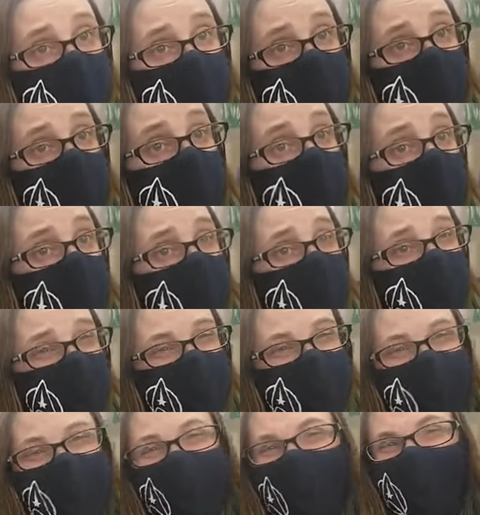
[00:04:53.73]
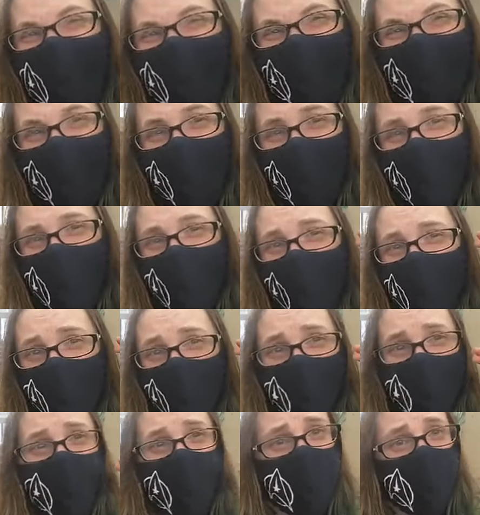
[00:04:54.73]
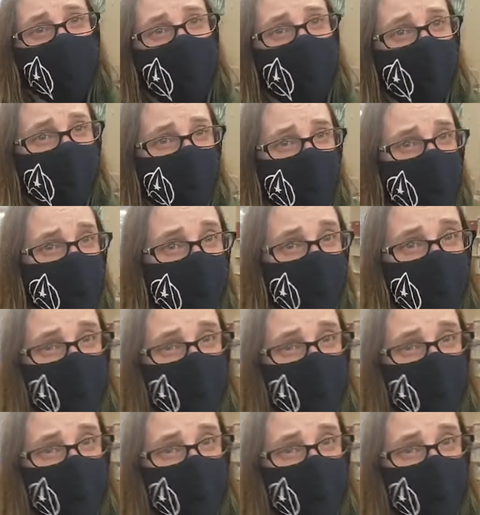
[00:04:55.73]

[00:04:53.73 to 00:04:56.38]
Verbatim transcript: that I am just a little obsessed with Harry Potter.